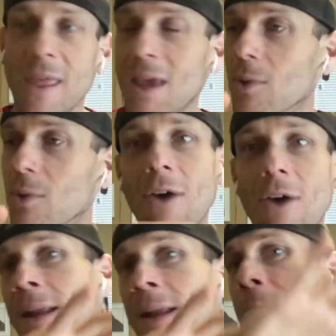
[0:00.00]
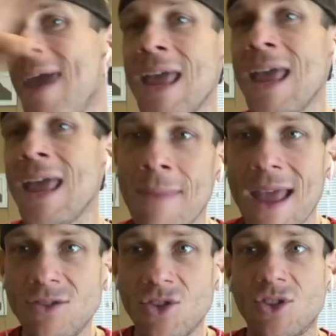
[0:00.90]

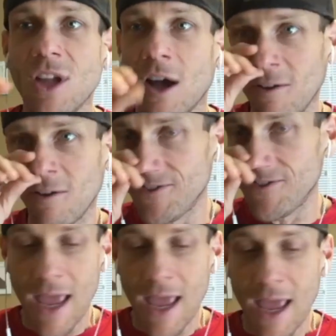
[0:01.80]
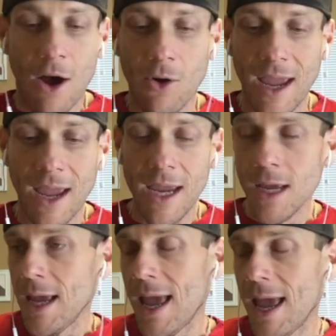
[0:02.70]
man-made stuff,
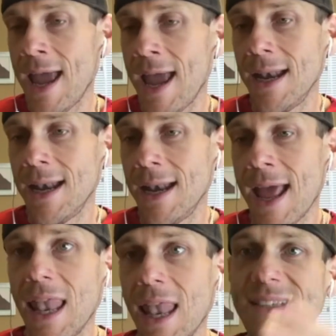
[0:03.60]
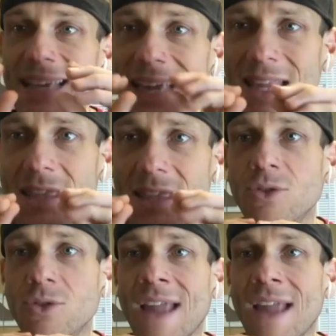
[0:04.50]
okay? And let's eat
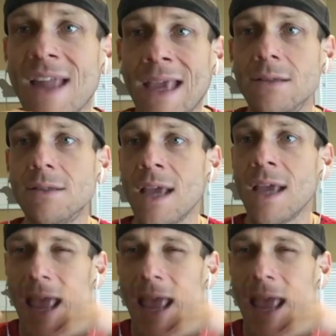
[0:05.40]
those things